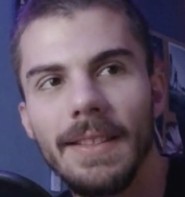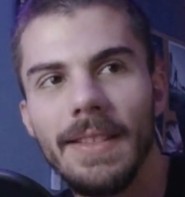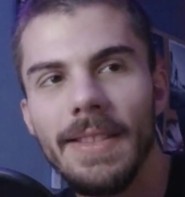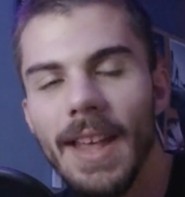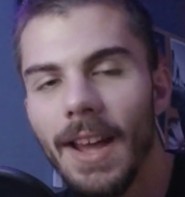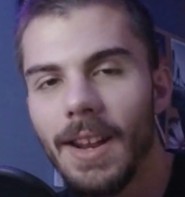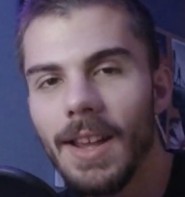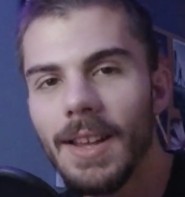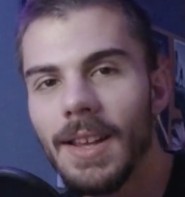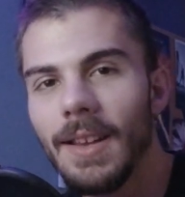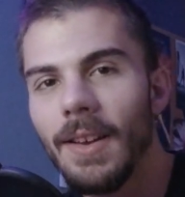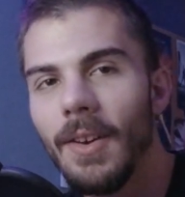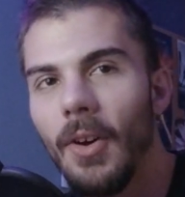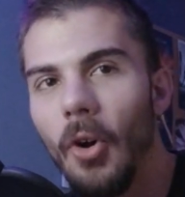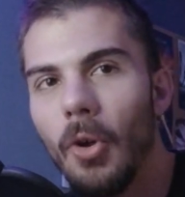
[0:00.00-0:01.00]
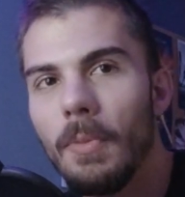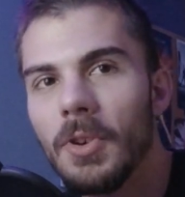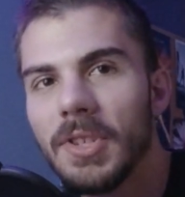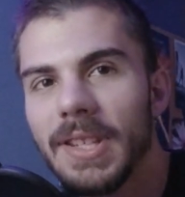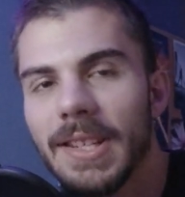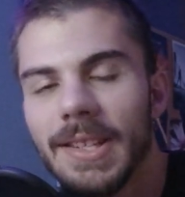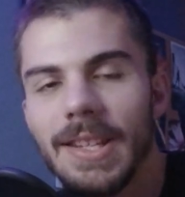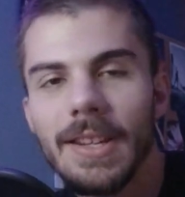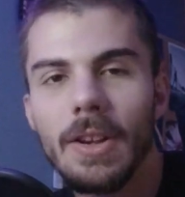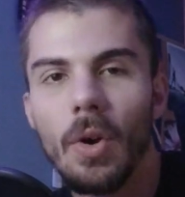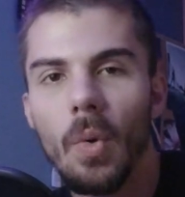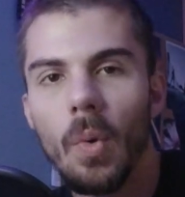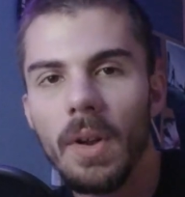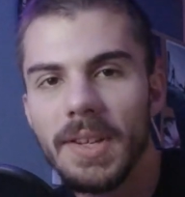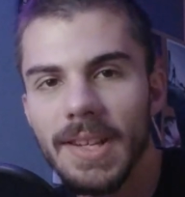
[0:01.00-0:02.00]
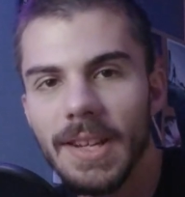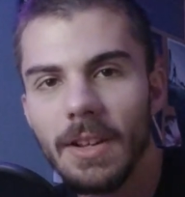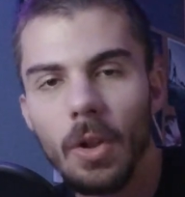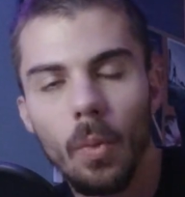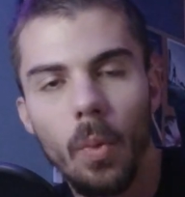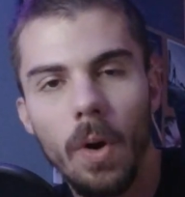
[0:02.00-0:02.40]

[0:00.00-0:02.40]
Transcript: not almost a single